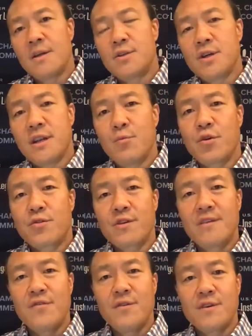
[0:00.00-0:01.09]
John, I'm
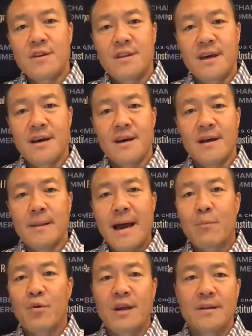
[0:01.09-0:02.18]
wondering if you could
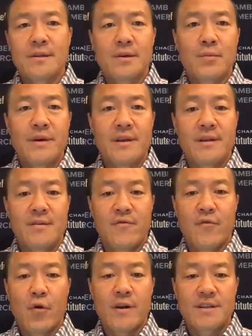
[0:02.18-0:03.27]
elaborate a little bit
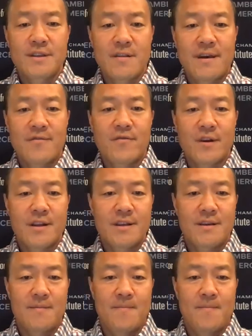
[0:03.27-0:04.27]
for us on that front.